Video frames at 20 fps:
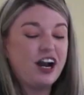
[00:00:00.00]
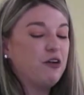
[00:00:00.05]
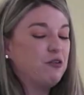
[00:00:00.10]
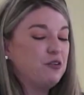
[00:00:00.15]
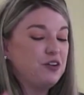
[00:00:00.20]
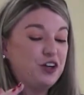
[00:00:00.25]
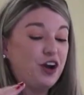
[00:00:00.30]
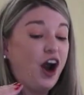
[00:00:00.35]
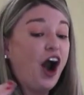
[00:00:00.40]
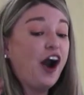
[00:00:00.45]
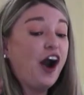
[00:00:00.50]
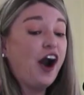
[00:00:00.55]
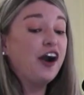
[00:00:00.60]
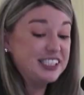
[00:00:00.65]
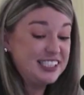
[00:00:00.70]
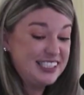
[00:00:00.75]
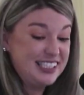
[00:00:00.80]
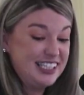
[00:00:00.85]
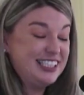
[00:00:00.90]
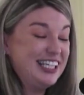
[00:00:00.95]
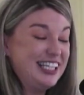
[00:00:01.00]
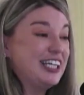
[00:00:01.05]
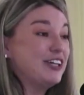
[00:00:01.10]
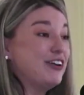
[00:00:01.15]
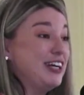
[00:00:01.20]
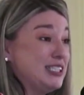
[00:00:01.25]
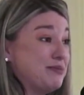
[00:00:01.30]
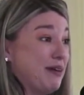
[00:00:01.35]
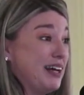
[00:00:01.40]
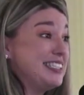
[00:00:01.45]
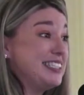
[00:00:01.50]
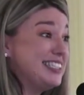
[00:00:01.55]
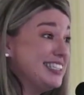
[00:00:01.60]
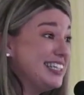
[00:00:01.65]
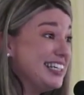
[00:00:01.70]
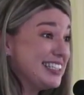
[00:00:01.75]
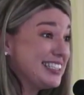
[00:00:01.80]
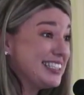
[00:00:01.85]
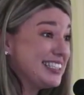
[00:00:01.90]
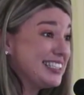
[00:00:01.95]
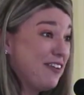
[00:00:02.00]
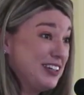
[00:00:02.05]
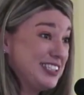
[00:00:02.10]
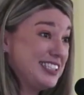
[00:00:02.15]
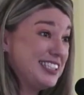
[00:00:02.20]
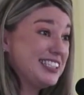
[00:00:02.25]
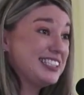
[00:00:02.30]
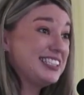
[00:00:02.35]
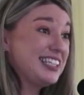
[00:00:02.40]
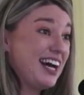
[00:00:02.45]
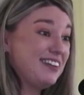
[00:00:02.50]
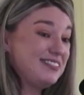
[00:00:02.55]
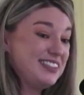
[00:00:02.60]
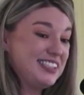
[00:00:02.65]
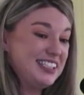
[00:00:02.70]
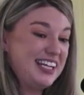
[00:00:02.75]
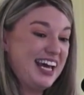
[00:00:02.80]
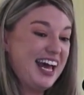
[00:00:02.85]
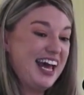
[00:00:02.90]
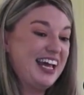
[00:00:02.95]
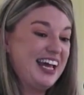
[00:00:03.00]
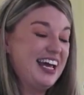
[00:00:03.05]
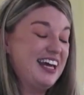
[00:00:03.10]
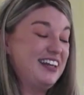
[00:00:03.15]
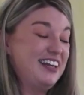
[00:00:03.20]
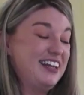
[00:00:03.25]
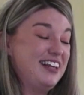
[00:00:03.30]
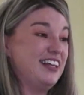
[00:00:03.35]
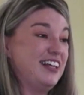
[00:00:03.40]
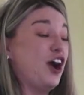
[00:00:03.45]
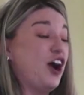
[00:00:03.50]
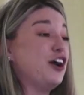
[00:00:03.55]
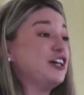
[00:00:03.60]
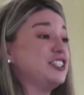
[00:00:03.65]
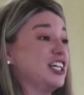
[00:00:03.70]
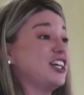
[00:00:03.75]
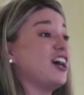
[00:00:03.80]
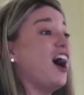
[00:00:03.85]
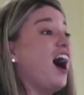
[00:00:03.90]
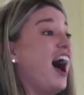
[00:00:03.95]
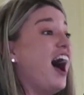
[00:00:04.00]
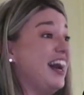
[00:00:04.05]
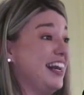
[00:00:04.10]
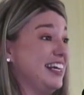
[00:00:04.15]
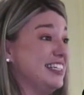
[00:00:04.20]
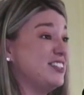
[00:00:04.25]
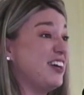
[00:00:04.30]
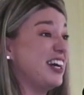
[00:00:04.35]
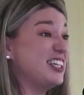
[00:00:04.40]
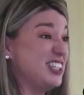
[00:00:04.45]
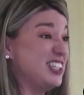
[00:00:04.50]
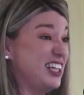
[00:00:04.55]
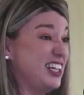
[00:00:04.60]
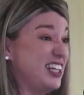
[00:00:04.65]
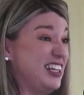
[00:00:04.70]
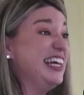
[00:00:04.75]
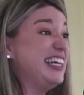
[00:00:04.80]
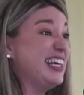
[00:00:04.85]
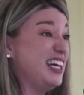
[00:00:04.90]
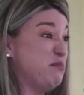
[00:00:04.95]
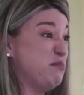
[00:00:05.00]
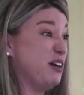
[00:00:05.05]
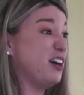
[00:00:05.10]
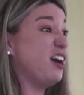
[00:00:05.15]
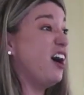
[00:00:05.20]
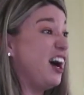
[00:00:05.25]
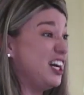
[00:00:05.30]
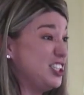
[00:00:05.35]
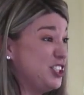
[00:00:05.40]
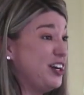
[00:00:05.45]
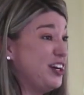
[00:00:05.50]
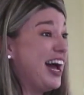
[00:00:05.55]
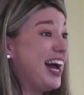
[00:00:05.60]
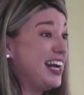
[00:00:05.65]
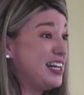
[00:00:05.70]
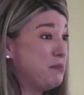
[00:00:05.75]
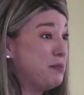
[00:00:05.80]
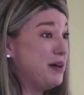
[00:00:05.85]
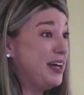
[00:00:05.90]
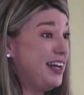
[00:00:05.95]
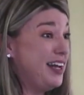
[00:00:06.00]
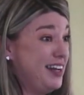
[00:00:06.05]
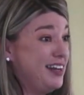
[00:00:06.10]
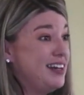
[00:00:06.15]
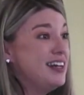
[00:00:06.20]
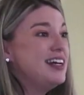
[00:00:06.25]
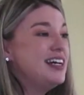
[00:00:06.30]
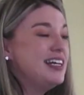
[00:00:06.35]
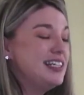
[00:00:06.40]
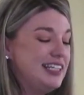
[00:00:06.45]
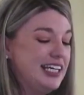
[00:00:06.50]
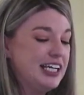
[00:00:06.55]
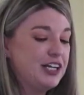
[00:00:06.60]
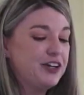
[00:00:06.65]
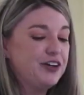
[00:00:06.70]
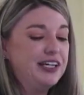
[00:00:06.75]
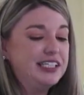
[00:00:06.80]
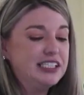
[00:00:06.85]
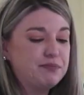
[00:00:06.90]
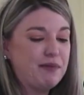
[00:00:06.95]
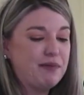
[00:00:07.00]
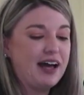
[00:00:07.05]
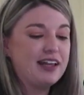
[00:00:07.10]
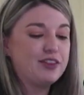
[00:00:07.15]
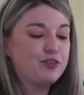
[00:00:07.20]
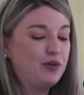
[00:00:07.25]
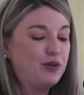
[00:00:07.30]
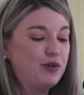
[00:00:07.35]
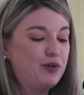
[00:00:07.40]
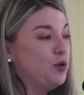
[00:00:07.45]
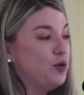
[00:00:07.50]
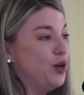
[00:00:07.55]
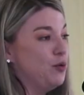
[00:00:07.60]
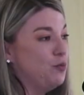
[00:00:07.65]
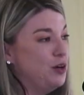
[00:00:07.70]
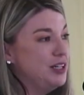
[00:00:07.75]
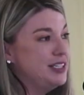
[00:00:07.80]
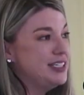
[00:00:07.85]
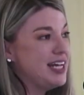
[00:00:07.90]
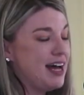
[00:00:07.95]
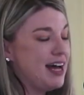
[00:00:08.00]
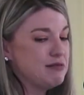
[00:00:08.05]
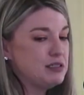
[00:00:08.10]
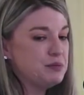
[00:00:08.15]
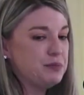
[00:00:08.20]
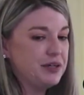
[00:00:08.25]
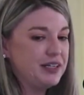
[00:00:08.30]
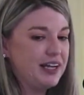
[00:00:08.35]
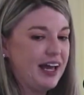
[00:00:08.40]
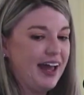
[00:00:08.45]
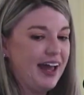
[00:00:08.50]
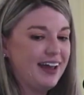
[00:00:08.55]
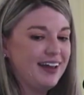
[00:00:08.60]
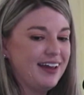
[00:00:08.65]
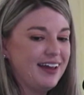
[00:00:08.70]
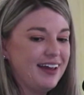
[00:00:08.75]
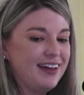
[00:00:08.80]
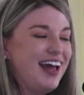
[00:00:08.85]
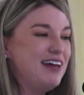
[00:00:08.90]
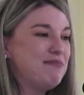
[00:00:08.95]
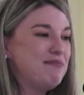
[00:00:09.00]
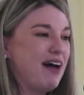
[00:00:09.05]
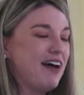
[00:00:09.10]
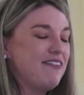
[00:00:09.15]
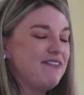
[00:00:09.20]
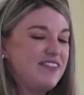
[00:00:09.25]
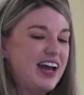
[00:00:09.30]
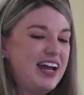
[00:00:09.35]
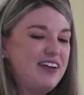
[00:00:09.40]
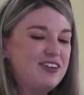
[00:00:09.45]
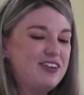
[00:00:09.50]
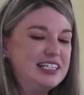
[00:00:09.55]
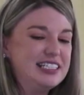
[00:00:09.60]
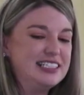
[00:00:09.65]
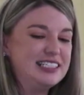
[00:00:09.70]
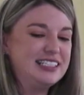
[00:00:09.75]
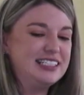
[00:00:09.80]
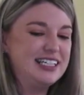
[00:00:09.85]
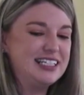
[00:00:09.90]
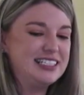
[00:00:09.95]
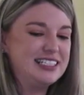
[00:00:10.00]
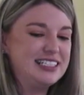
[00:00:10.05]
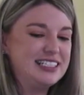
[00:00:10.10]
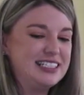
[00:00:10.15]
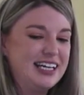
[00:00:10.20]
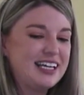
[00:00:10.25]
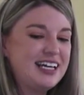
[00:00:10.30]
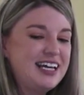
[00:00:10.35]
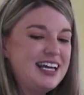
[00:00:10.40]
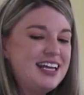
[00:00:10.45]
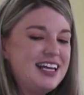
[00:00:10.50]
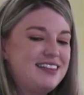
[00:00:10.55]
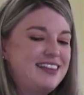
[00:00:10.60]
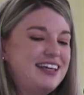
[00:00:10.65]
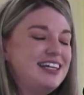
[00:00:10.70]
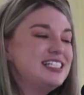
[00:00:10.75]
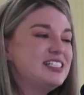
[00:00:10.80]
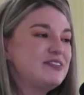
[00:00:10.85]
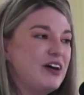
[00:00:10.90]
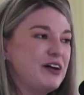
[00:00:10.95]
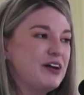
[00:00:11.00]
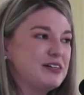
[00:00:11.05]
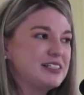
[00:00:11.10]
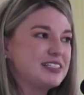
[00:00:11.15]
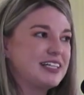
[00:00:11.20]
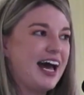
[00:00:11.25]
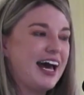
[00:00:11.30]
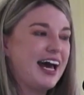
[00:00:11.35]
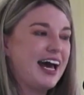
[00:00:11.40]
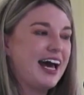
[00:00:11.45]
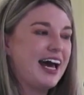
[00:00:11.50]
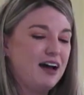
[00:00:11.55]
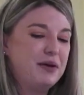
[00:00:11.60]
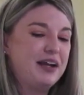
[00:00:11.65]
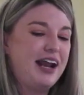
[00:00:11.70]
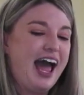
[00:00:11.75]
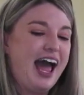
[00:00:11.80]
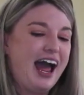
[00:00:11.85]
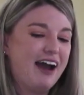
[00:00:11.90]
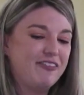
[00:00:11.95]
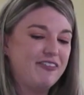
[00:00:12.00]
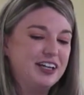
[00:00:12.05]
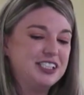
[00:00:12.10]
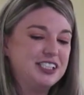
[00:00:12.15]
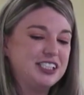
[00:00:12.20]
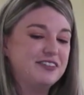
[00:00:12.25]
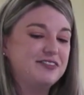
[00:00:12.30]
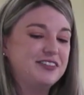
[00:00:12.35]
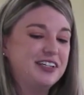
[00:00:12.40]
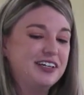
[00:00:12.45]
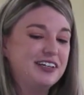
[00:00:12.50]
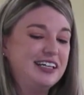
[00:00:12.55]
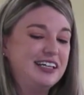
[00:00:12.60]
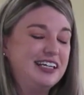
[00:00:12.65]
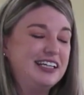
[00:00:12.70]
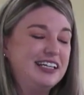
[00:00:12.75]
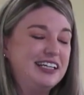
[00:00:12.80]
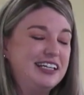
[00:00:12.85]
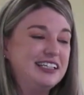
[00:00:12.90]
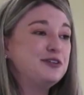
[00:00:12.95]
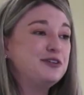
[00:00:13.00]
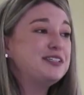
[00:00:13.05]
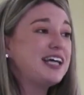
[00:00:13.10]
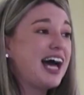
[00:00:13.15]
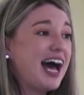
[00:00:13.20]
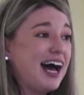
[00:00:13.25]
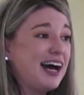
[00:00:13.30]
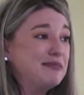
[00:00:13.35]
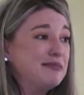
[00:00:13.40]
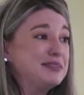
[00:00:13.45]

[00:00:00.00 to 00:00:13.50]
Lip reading: your urgency decreased by over 6 times a day, and then the urgent continence, actually leaking because you had to pee, decreased by 3.1 times per day. And my favorite statistic, these folks got up an average of nearly 2 times